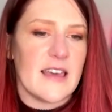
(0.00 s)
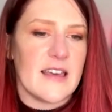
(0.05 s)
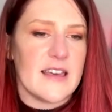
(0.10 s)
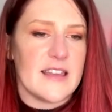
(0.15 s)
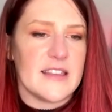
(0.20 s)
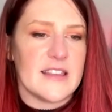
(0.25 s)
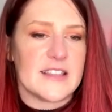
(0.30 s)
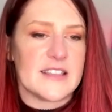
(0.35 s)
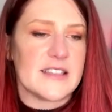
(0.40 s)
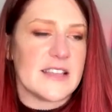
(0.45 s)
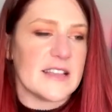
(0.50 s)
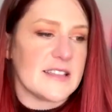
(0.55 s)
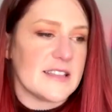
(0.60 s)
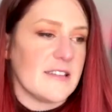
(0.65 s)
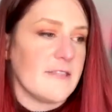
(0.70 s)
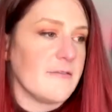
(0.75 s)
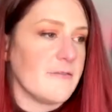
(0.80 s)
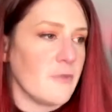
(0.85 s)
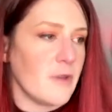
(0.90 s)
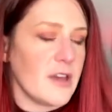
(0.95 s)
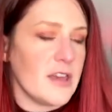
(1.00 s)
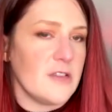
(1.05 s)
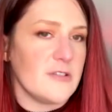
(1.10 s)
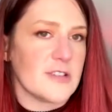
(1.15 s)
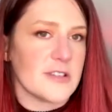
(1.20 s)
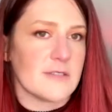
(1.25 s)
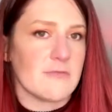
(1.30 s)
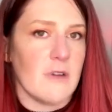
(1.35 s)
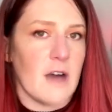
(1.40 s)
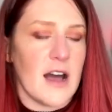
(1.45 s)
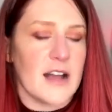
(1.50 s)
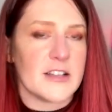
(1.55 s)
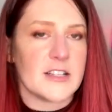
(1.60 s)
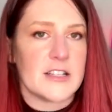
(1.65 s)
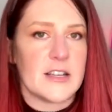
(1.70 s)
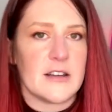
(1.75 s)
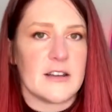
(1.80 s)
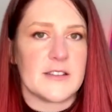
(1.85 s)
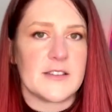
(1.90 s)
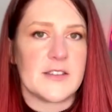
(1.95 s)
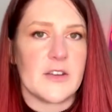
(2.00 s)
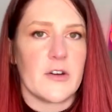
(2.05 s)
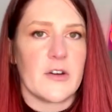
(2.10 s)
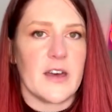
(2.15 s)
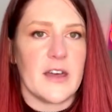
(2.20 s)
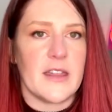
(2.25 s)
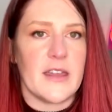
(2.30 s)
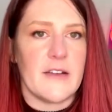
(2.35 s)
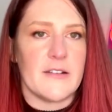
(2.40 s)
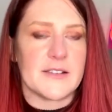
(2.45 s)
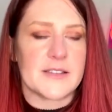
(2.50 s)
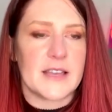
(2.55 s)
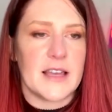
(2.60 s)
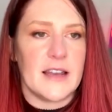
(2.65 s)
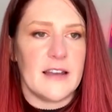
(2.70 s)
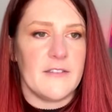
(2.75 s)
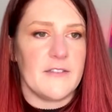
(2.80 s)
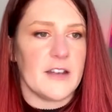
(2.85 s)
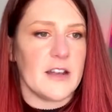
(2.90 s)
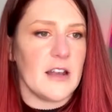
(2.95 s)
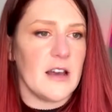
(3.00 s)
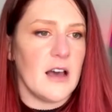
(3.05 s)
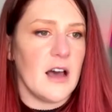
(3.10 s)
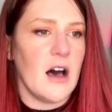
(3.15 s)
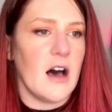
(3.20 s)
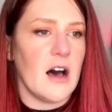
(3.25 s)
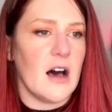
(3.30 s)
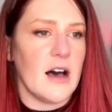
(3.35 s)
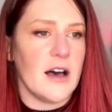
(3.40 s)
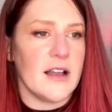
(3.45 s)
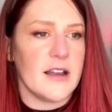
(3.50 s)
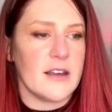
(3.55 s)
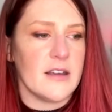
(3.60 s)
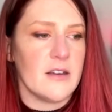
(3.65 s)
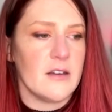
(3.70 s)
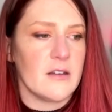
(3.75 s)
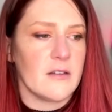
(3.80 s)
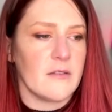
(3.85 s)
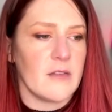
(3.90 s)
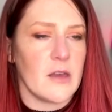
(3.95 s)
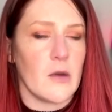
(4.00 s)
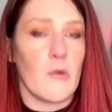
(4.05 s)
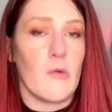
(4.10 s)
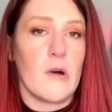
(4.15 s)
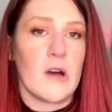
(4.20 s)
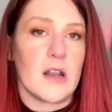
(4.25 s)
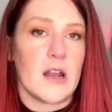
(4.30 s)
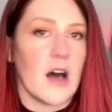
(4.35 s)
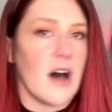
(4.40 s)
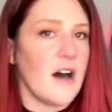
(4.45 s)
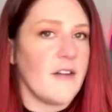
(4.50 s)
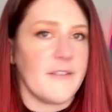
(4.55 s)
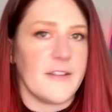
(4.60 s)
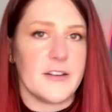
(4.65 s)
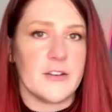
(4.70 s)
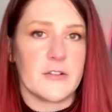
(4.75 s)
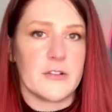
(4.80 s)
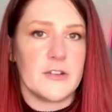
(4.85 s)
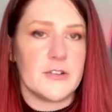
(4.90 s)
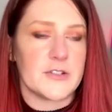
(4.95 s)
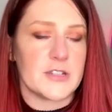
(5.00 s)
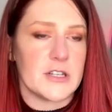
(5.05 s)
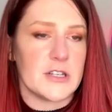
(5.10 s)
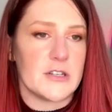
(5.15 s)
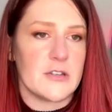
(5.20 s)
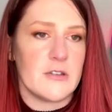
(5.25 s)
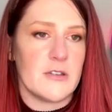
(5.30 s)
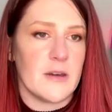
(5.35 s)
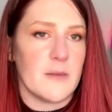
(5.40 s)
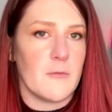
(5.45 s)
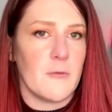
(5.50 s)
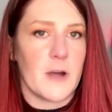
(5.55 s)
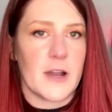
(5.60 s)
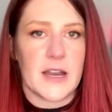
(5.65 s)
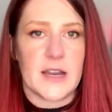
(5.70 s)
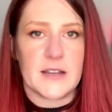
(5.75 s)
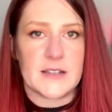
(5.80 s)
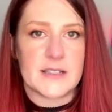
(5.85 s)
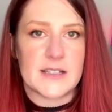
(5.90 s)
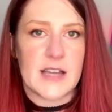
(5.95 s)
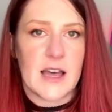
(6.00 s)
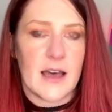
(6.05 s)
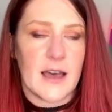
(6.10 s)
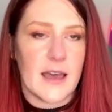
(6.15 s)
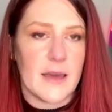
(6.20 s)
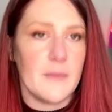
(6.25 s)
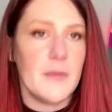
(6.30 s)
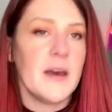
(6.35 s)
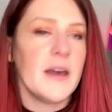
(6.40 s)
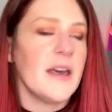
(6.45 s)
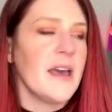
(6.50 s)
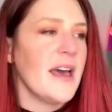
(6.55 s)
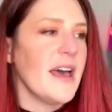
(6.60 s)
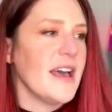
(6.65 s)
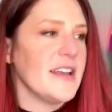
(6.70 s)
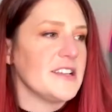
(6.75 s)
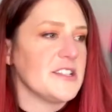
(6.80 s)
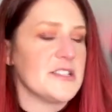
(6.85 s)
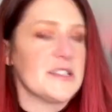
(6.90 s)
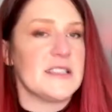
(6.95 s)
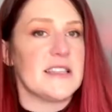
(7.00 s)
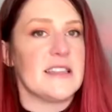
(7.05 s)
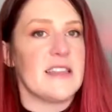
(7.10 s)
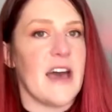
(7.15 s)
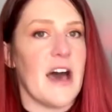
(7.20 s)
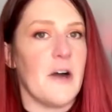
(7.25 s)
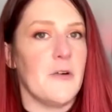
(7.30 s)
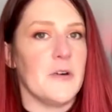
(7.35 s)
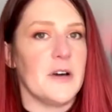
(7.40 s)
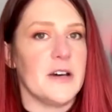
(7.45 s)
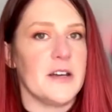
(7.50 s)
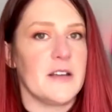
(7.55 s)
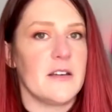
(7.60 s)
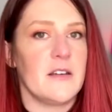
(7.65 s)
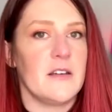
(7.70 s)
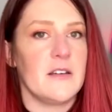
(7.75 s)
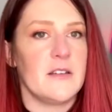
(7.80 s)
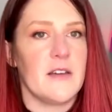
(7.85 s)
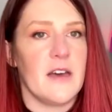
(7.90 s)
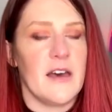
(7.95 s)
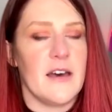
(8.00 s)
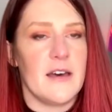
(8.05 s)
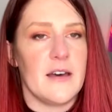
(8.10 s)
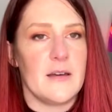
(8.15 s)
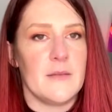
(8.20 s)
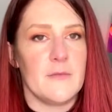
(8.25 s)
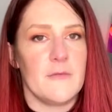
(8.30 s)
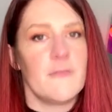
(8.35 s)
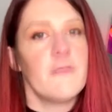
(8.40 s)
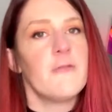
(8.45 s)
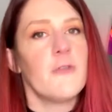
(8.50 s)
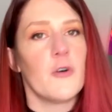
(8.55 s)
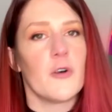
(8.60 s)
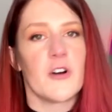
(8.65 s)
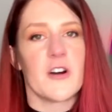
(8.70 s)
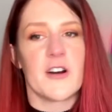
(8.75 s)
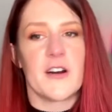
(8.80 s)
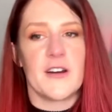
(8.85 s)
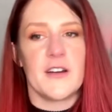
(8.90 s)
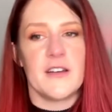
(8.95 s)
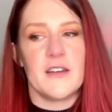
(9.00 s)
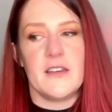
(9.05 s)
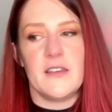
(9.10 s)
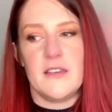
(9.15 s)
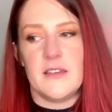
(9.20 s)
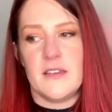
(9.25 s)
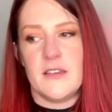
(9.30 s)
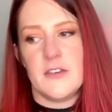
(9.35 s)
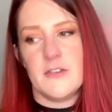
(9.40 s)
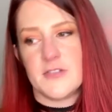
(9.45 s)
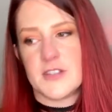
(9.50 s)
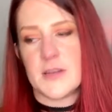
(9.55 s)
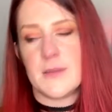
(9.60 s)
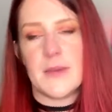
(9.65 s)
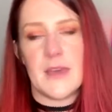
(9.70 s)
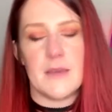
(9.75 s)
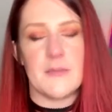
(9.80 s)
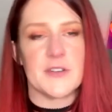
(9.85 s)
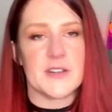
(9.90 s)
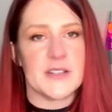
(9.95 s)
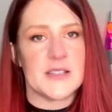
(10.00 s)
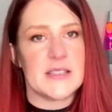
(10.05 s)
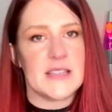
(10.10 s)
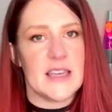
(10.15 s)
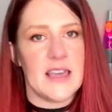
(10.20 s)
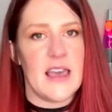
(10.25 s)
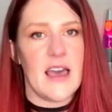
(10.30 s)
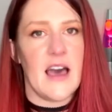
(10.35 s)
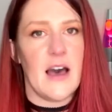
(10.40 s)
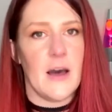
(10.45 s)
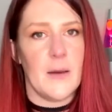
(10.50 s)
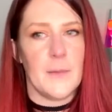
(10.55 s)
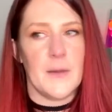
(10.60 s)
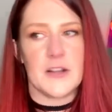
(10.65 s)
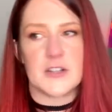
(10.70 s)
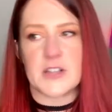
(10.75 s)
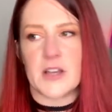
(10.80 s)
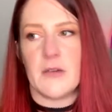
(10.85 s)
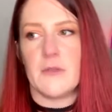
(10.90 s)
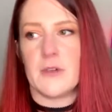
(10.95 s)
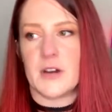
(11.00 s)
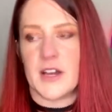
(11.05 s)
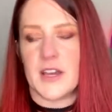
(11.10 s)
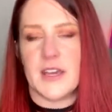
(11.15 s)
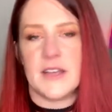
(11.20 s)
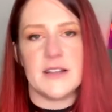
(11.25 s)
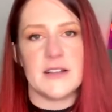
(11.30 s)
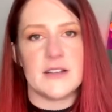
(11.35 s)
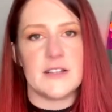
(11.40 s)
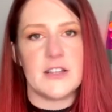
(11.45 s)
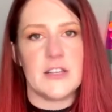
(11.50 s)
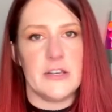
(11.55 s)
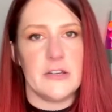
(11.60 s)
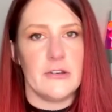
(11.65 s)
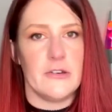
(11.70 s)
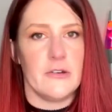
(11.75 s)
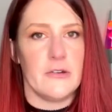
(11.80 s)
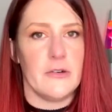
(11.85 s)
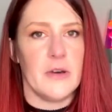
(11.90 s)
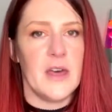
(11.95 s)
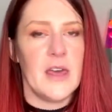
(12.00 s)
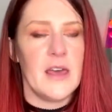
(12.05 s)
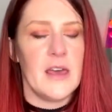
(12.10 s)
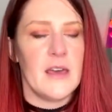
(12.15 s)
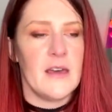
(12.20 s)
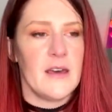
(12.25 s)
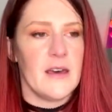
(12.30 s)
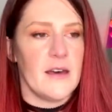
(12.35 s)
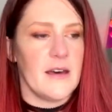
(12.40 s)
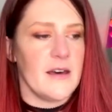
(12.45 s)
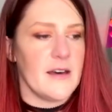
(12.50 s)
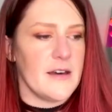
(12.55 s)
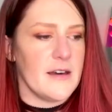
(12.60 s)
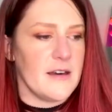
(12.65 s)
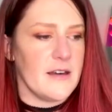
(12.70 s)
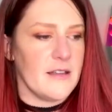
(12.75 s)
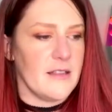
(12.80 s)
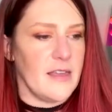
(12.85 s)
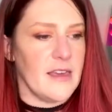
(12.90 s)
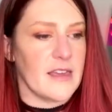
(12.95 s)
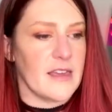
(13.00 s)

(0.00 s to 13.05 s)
sense of what you just watched in Ahsoka, that was kind of an odd, like one-off. I don't usually do them one at a time. I just did that one for you to be able to see how much I work into like the